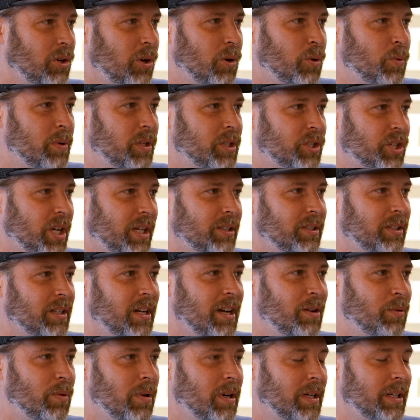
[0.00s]
So when Jess
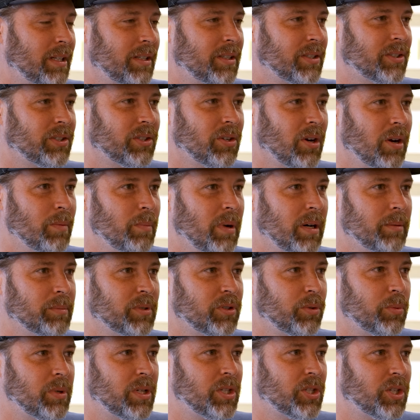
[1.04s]
and I wanted to start
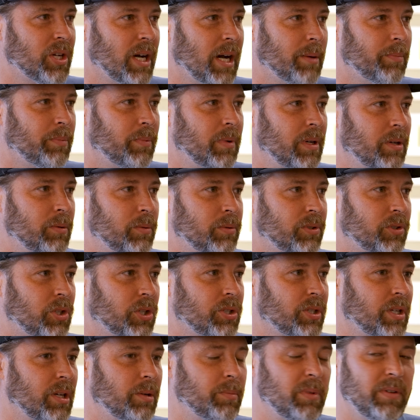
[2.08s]
Mom's Sweet Shop, it was
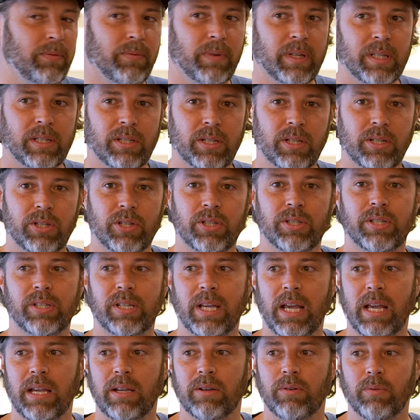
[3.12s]
just gonna be vintage and
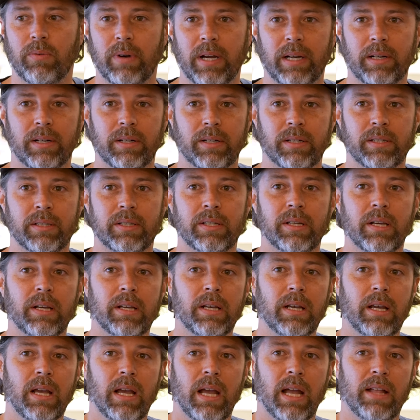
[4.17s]
skate and records
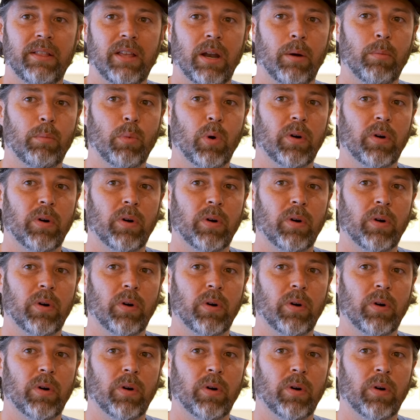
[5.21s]
and then it